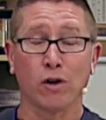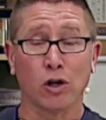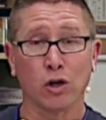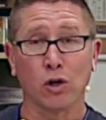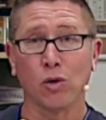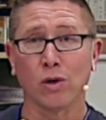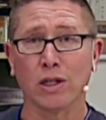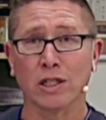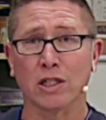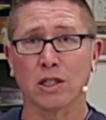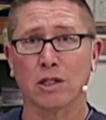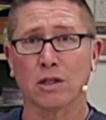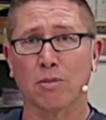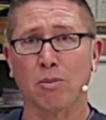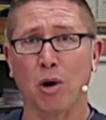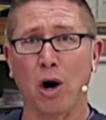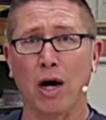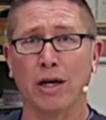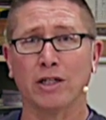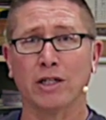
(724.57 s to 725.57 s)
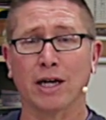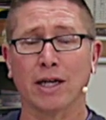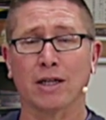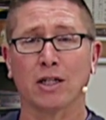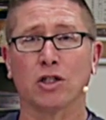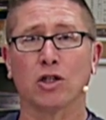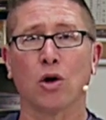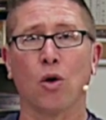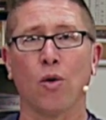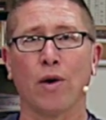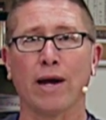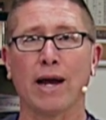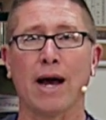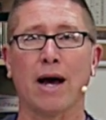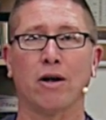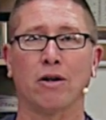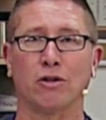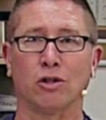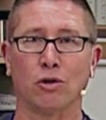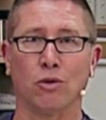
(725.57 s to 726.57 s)
you're doing this as a project that's going
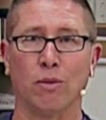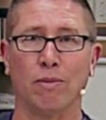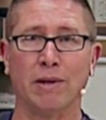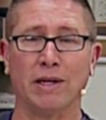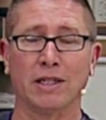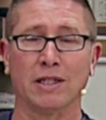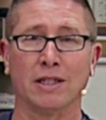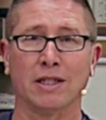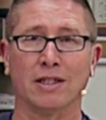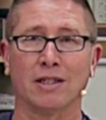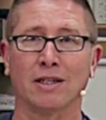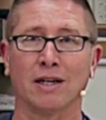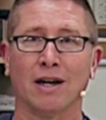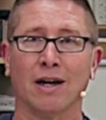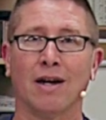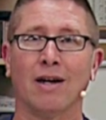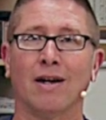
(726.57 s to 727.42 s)
out to a business,